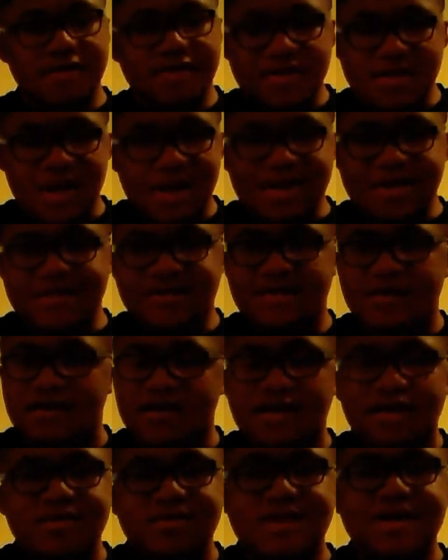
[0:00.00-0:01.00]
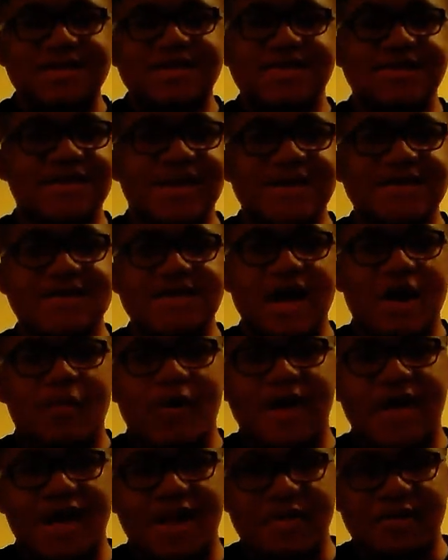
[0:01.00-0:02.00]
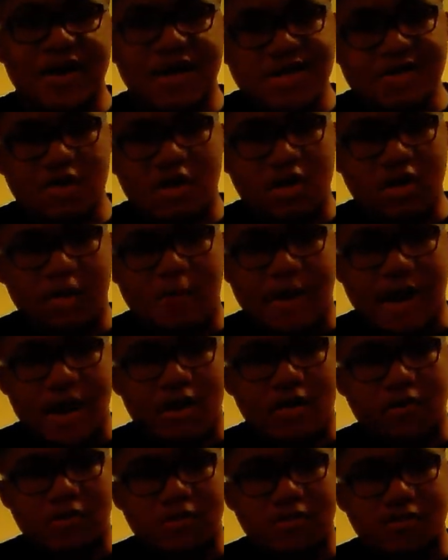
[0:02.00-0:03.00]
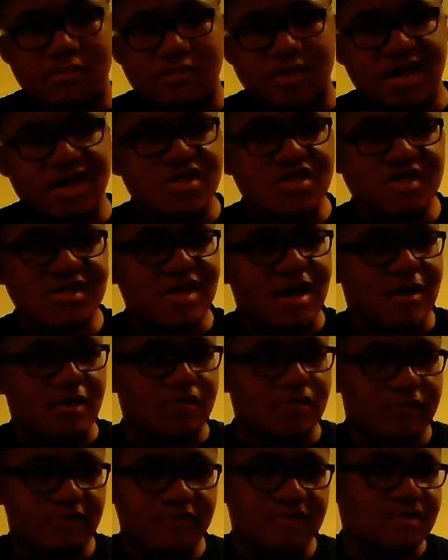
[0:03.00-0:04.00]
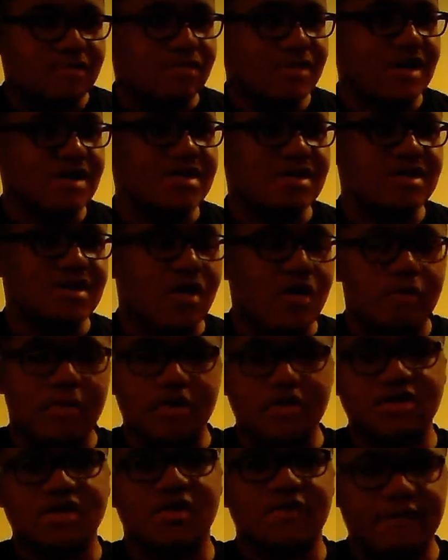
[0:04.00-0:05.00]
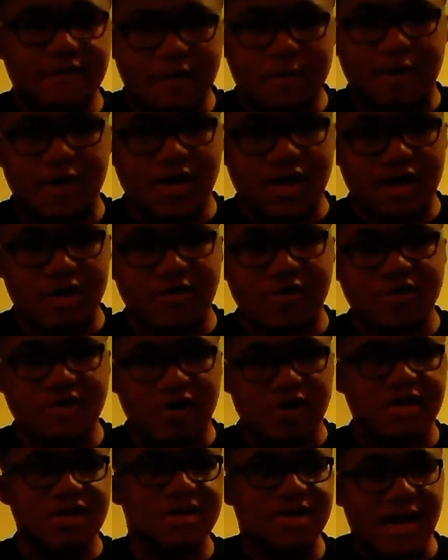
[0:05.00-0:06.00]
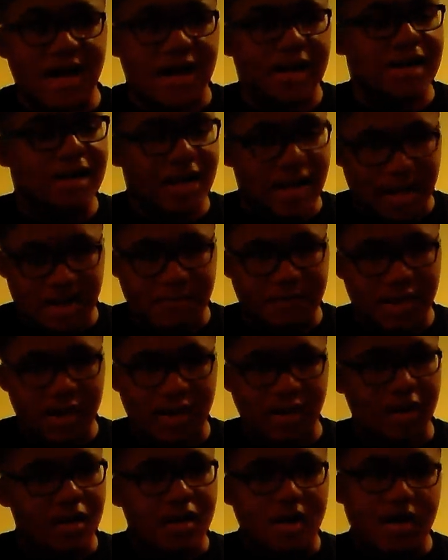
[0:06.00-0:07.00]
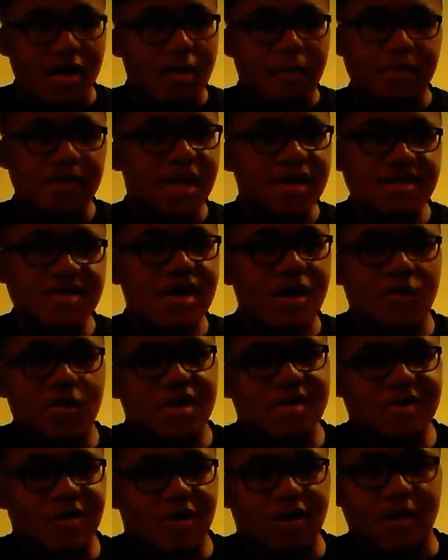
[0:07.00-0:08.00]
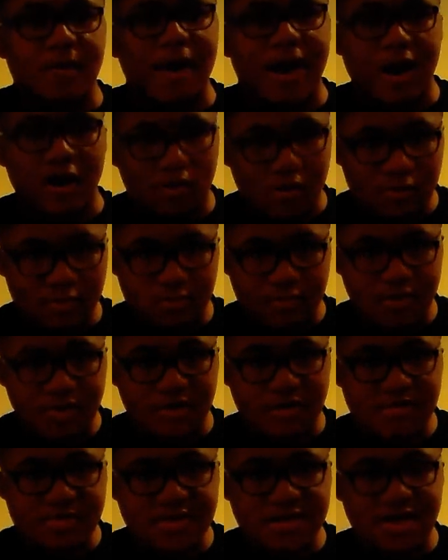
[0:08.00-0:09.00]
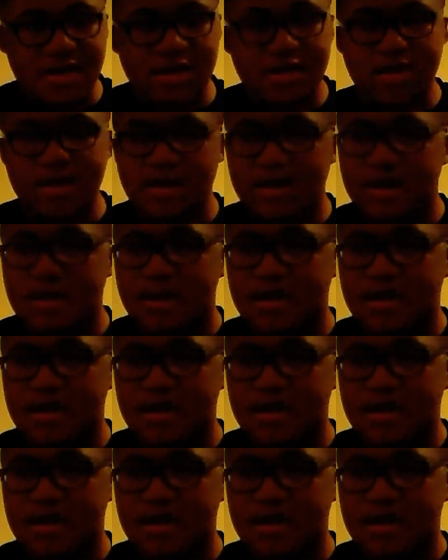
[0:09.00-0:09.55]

It's not... That's not what anime is all about. That's just how most of the female characters are designed in anime. But that's not what it's all about. You know what I'm saying?